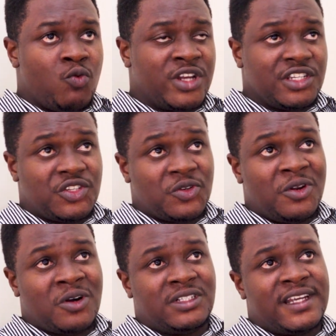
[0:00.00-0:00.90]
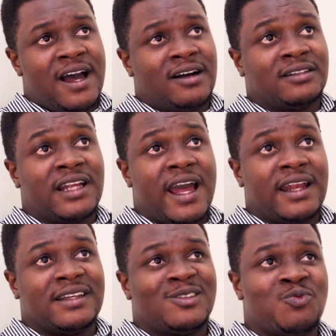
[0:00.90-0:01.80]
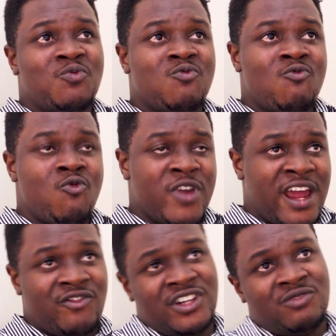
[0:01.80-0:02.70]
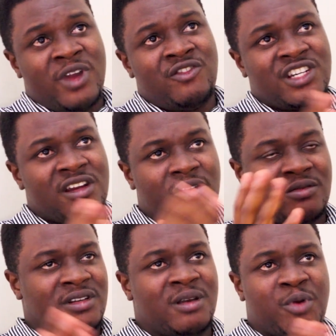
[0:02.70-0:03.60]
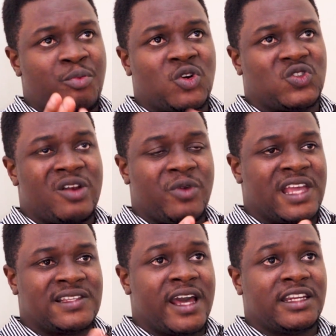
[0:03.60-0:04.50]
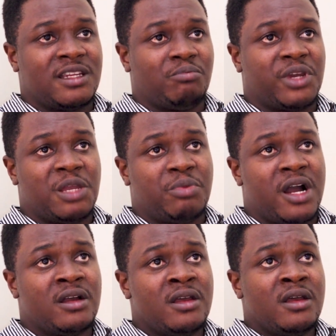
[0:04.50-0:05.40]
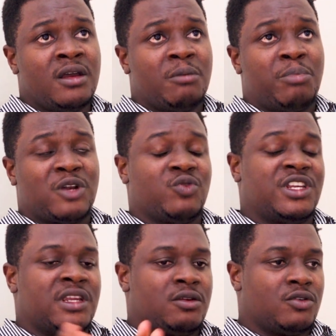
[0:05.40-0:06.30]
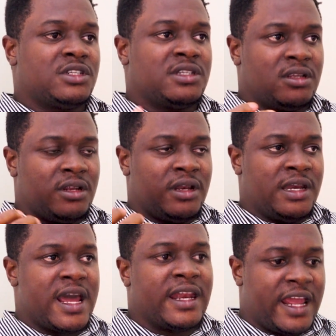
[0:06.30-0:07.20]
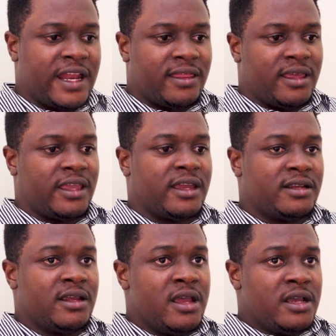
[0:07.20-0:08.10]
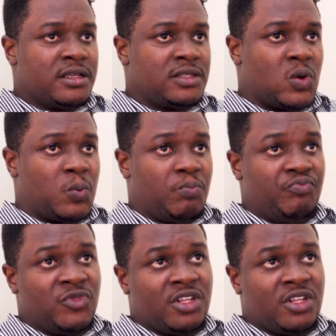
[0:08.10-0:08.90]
went into lockdown, and we had written down the proposal and we just had it in paper, but we did not done anything yet. So